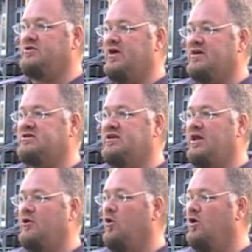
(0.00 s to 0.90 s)
to actually
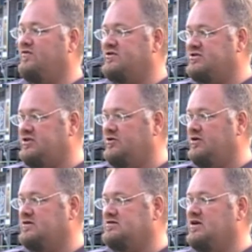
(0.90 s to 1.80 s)
get all of the
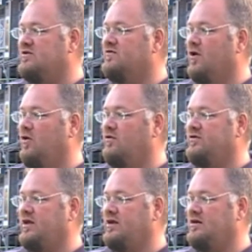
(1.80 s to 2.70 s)
students involved
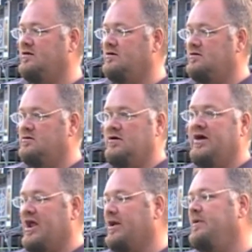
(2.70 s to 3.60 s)
in
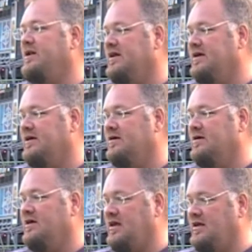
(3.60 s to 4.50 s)
rugby league
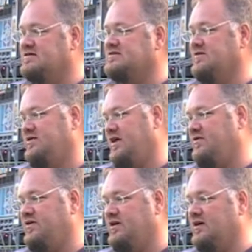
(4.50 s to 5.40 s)
in Southern
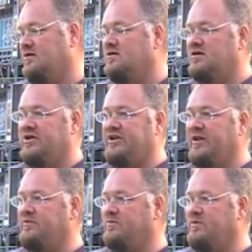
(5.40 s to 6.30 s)
Africa, and
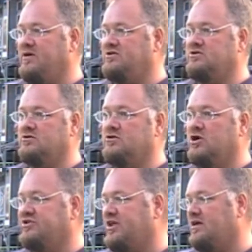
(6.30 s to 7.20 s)
that would be to
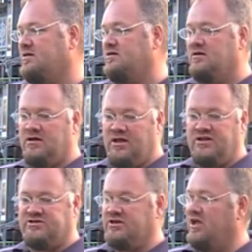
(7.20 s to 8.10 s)
contact
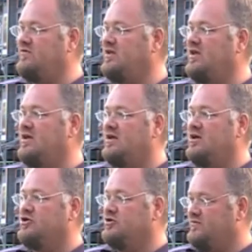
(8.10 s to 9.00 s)
each and every
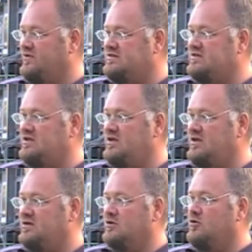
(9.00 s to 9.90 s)
university
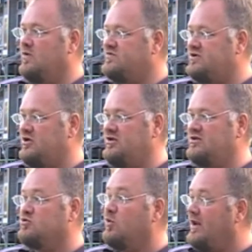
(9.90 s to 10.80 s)
with
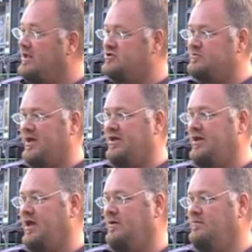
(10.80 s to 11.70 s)
students willing to play the
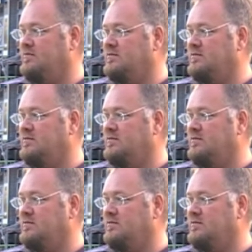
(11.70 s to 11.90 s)
game